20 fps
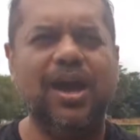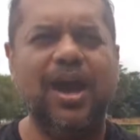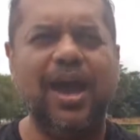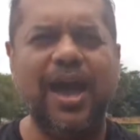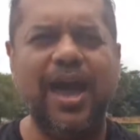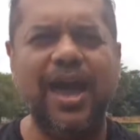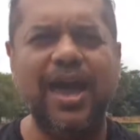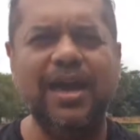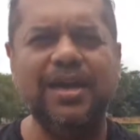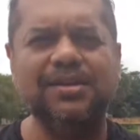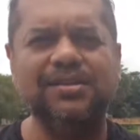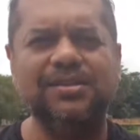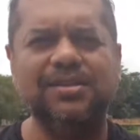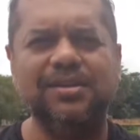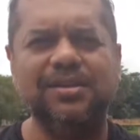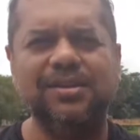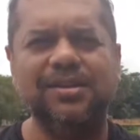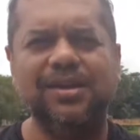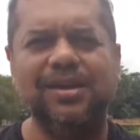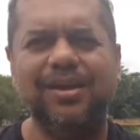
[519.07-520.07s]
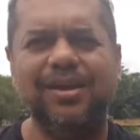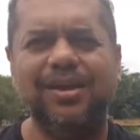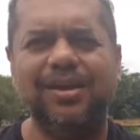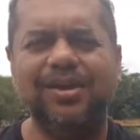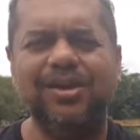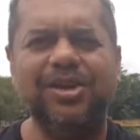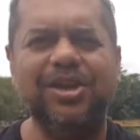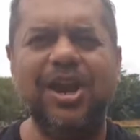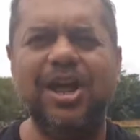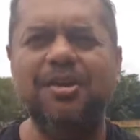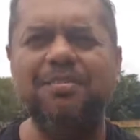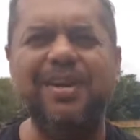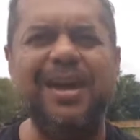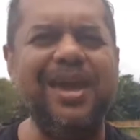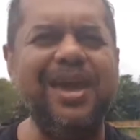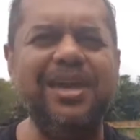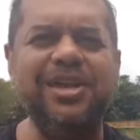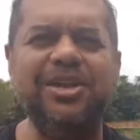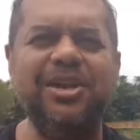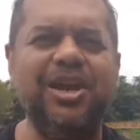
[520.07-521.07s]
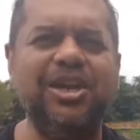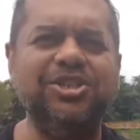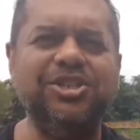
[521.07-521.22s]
And you know me, you know,